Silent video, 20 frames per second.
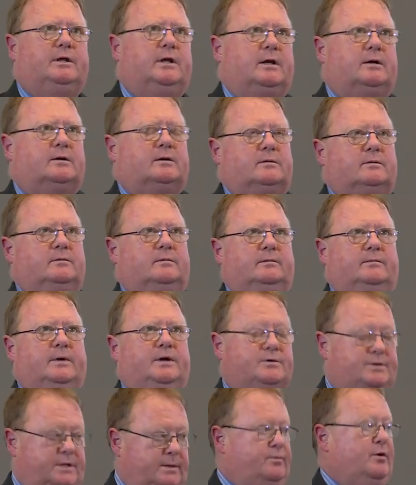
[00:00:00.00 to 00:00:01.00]
that
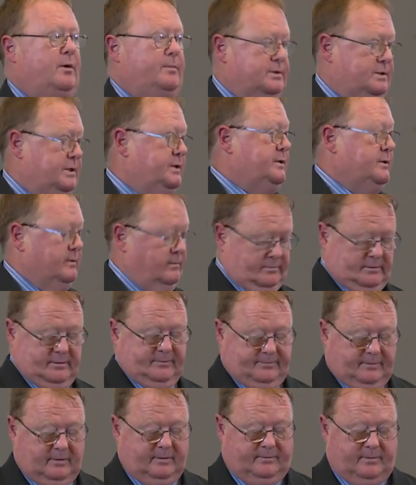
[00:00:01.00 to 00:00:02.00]
interesting proposition
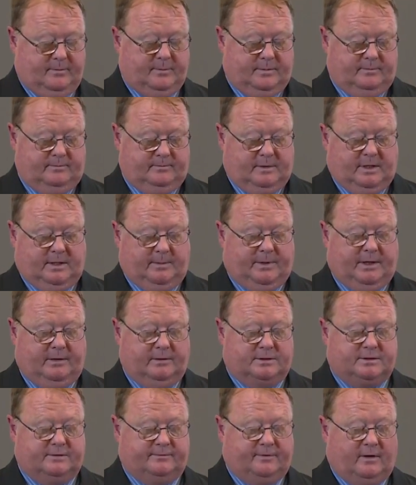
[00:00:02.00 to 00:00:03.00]
of an
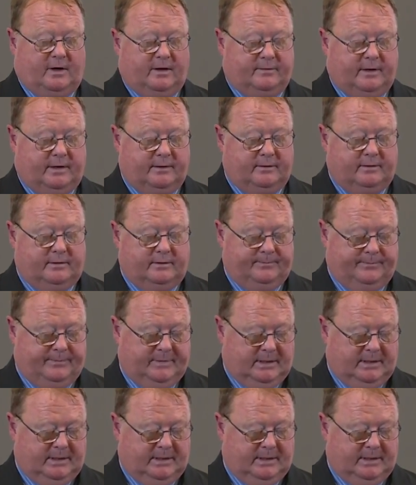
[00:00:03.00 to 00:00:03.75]
appearance to 500,